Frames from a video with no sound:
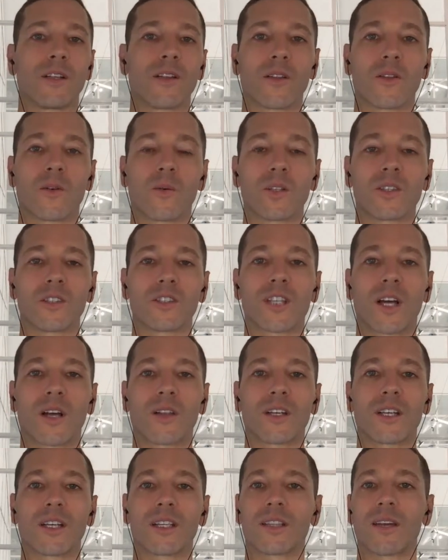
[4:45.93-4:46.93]
They're the ones
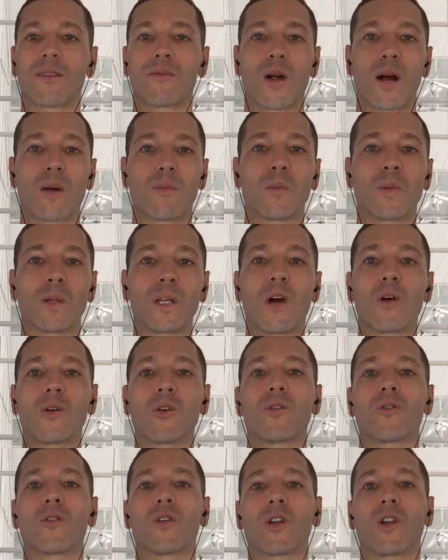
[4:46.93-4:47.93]
selling it. They probably owned
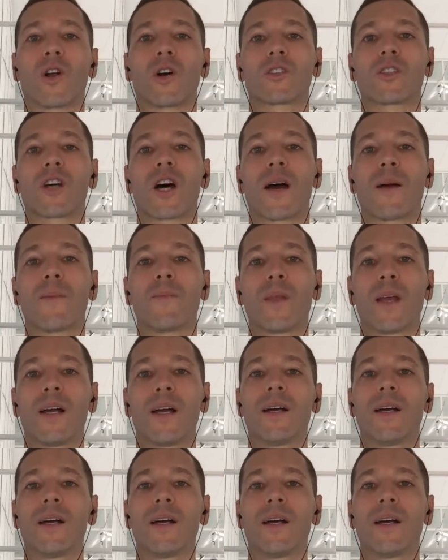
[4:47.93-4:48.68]
it for a long time.